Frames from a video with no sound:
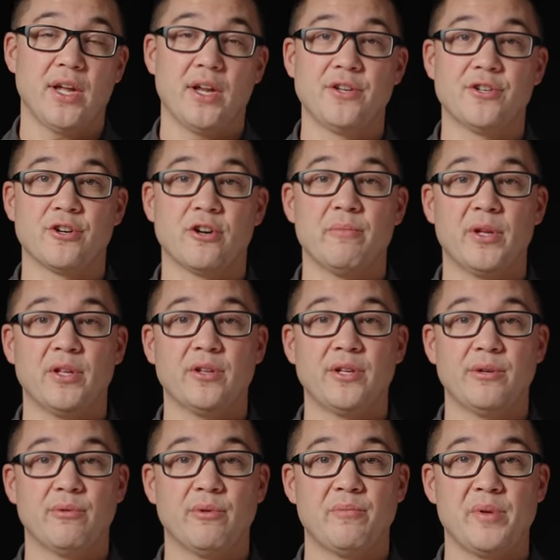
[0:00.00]
And
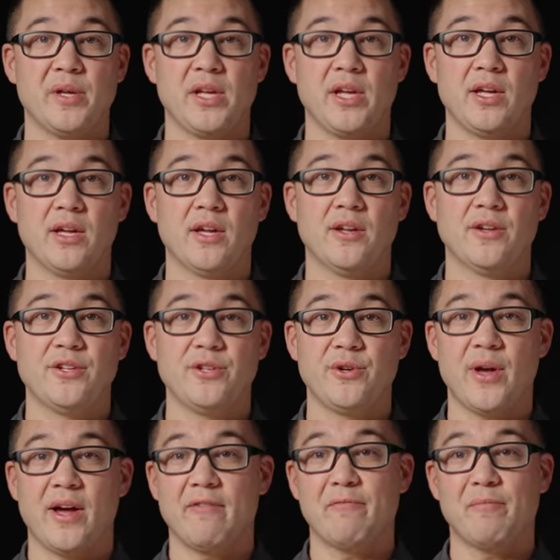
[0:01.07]
durability would be, do you
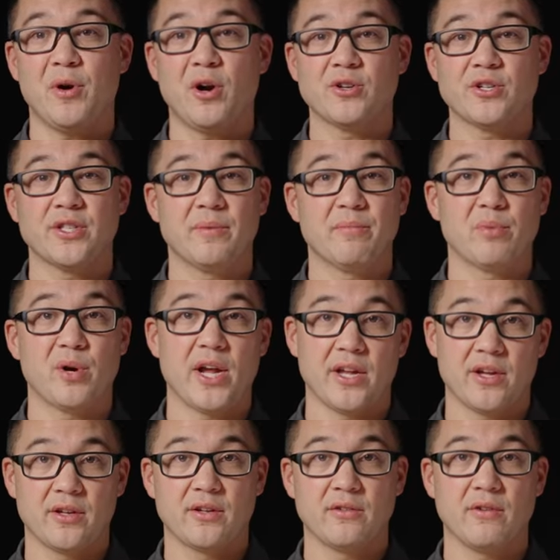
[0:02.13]
have parts that
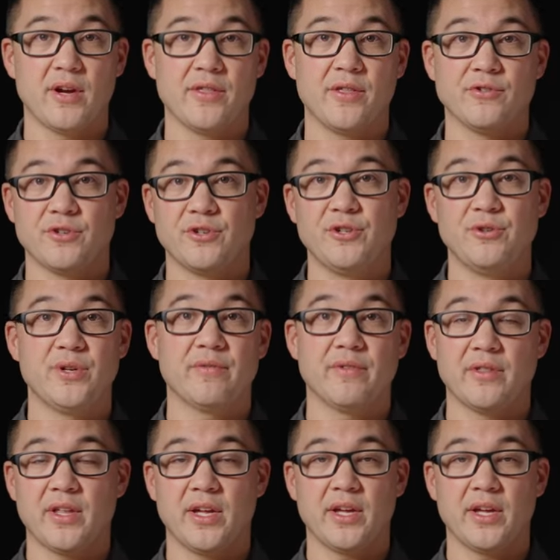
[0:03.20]
break, right? Those are two different